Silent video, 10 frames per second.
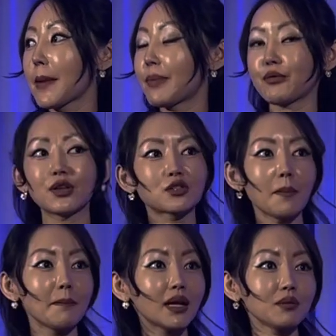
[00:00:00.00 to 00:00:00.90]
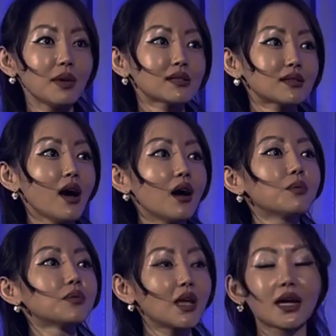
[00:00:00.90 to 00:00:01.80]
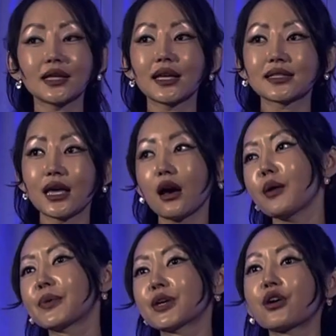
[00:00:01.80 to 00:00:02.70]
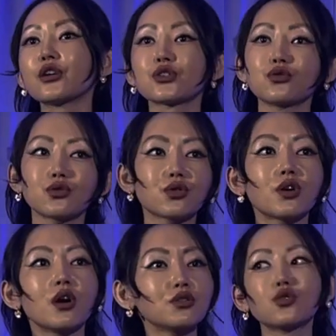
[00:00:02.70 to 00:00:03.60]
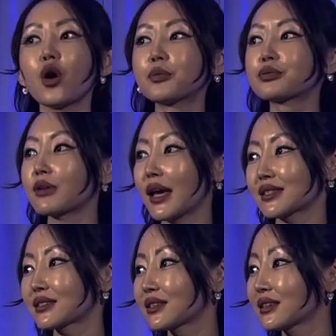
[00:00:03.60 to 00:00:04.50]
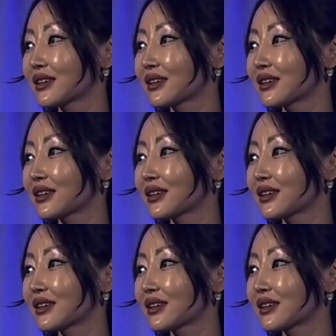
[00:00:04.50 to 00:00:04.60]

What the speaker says: But when somebody messes up, they're gonna say, oh, because you're oppressed.